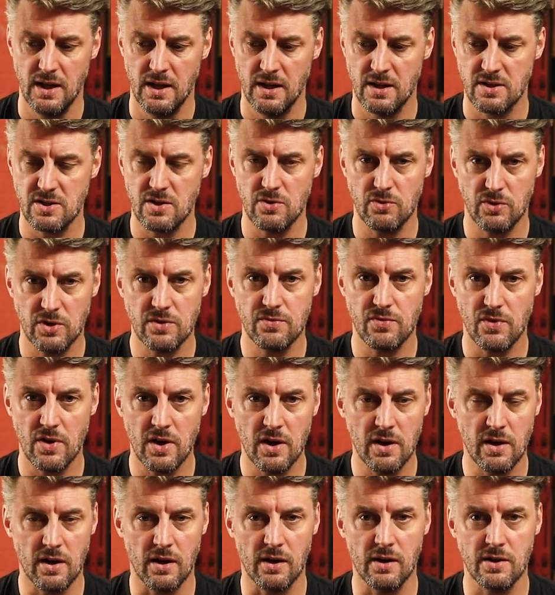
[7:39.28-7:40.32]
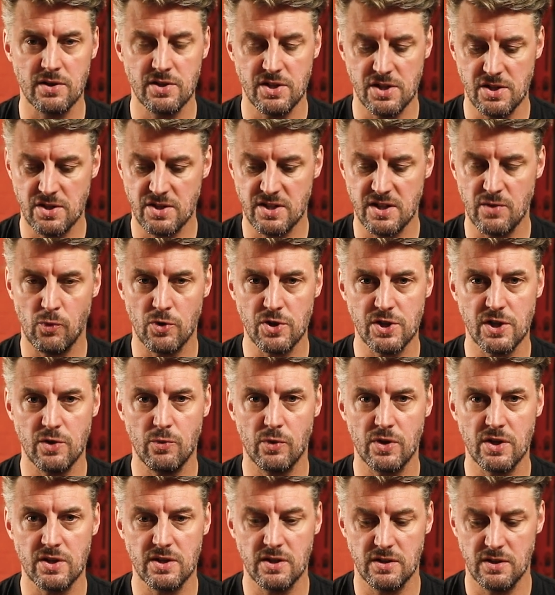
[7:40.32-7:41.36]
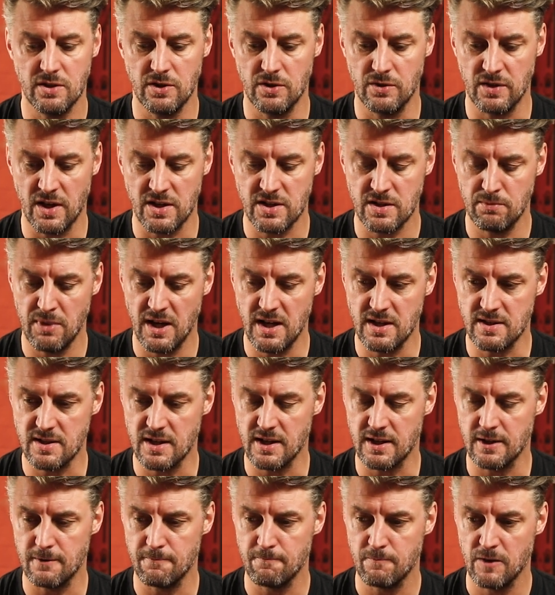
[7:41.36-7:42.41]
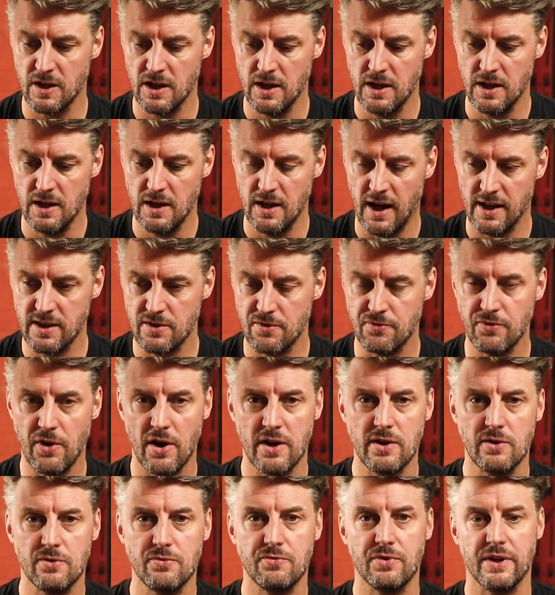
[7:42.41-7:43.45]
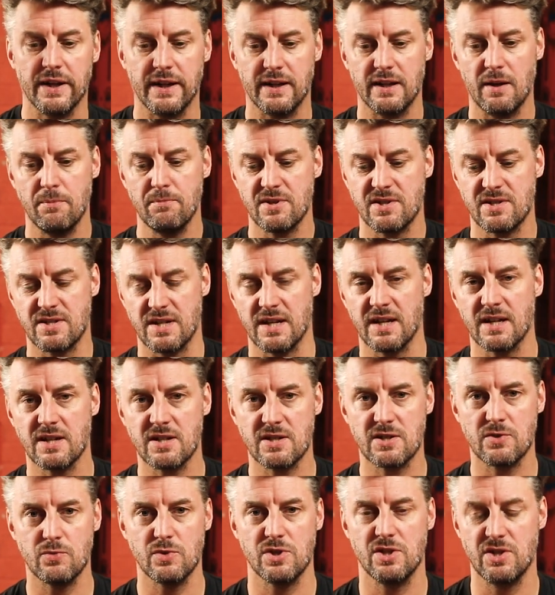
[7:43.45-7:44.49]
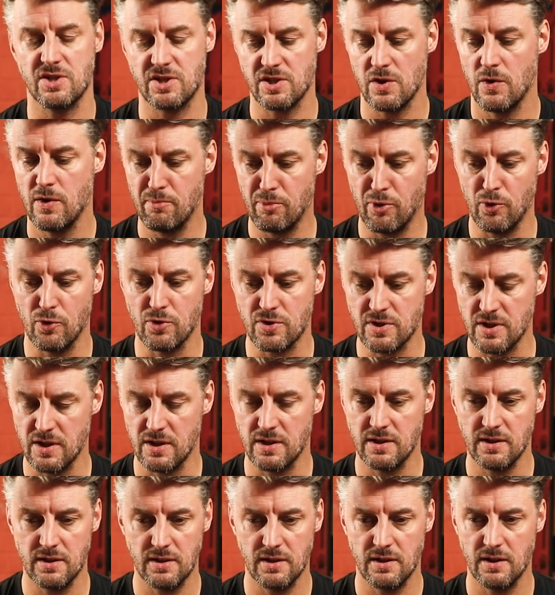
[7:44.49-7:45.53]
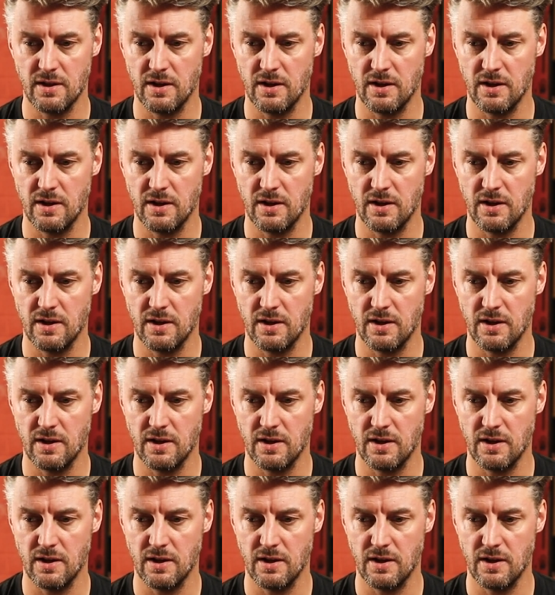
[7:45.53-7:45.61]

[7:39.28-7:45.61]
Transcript: So good for her, and she just did what she wanted to do, that's amazing. And the final thing, number 6, which is so important,